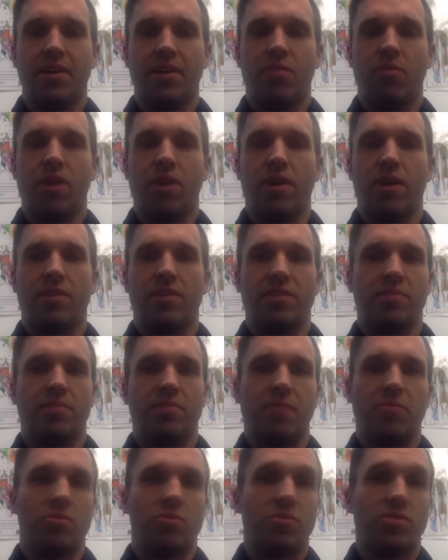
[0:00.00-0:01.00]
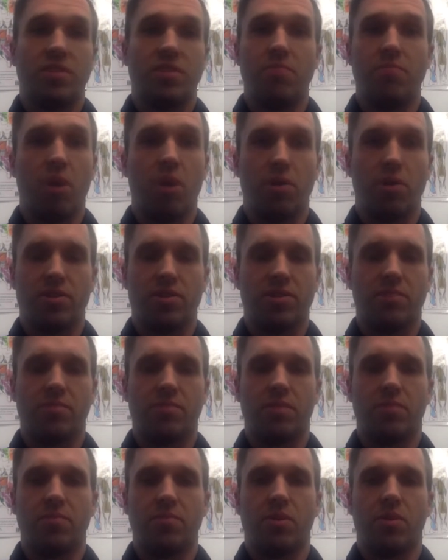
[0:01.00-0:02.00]
where sometimes we'll see motor
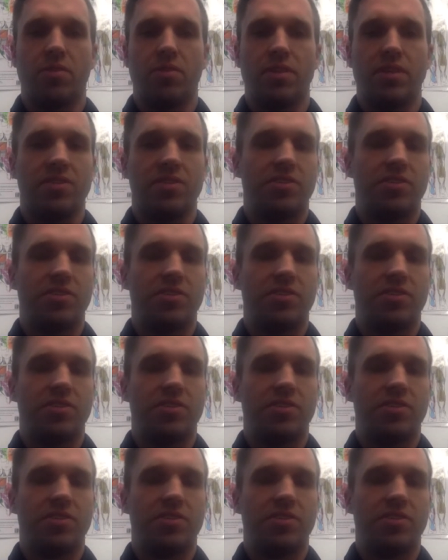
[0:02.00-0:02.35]
symptoms only.